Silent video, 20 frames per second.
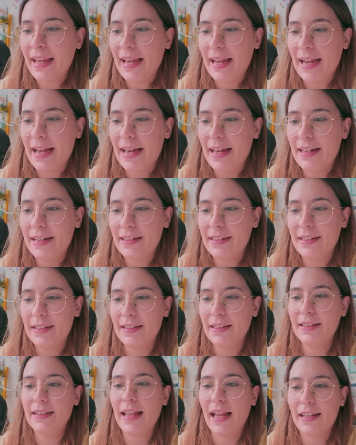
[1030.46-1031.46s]
And
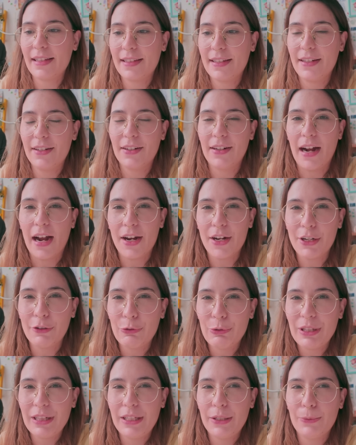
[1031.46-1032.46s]
next year I
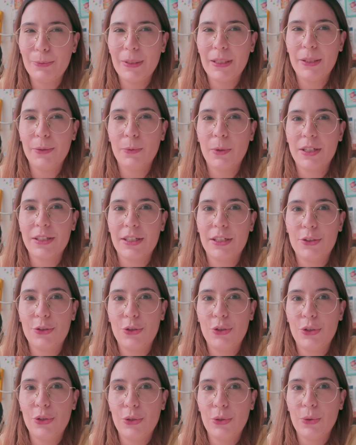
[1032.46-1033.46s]
really wanted
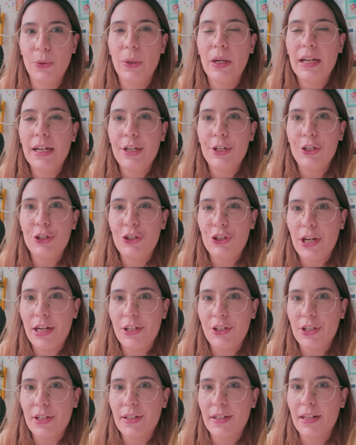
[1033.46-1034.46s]
to
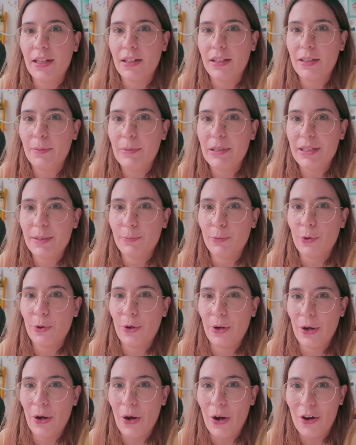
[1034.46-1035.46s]
change it a little bit
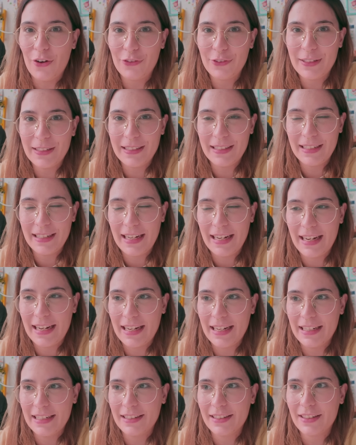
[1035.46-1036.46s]
more often
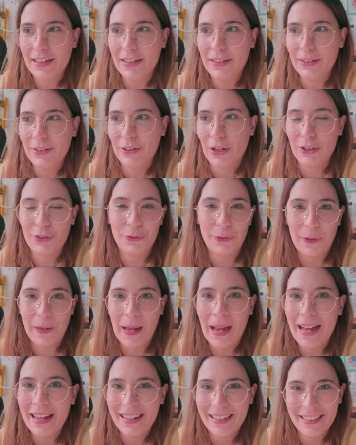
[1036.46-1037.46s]
and not
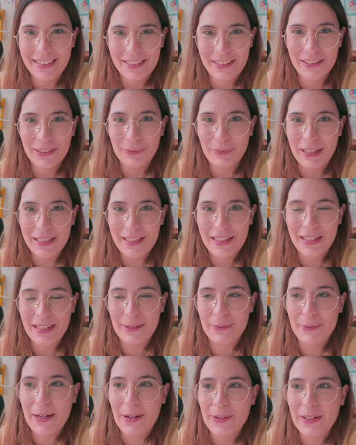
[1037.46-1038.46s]
forget so much
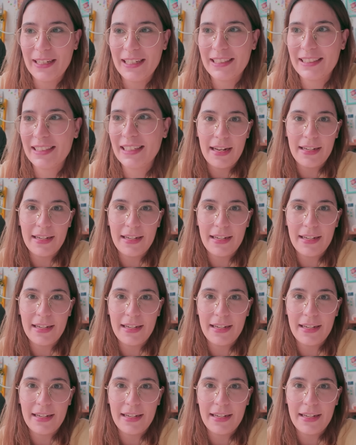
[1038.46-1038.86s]
about it.